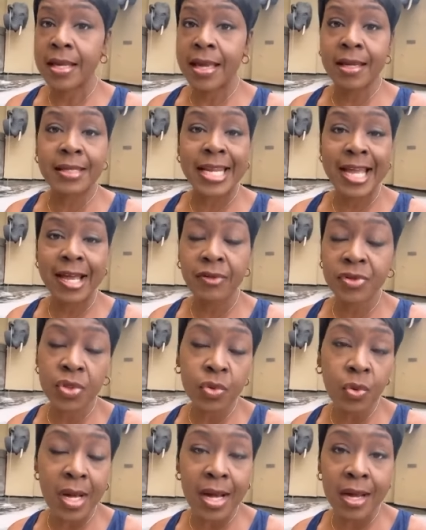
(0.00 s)
and now
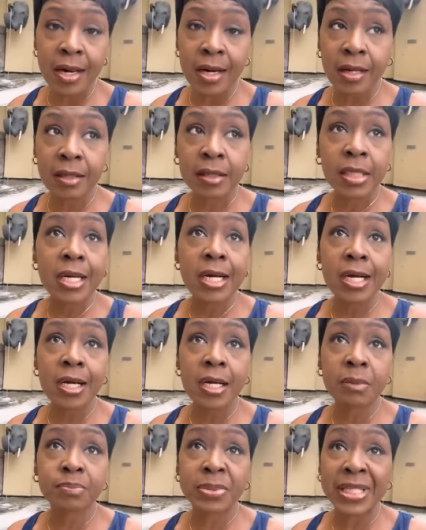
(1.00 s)
you are
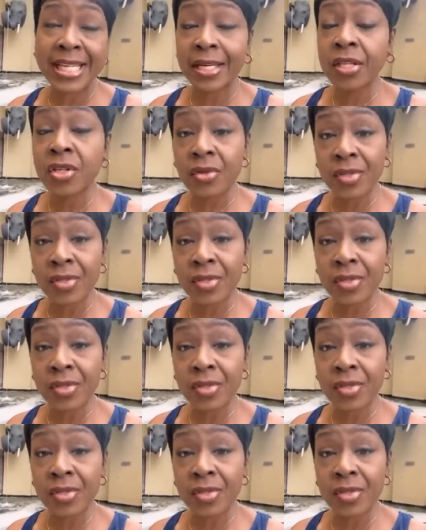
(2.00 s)
planning